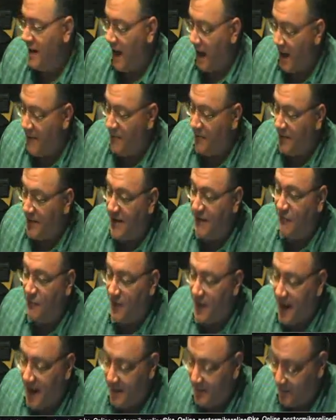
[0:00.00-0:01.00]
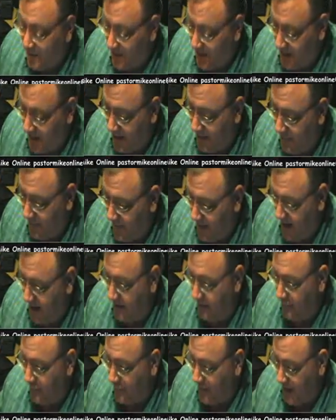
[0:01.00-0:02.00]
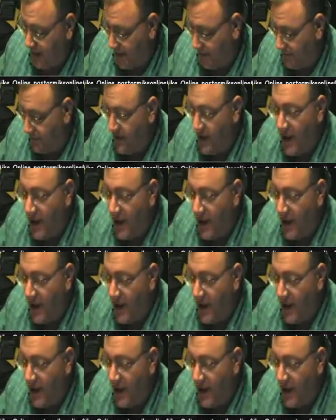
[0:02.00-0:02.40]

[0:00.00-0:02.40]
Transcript: I believe what I believe, and if and if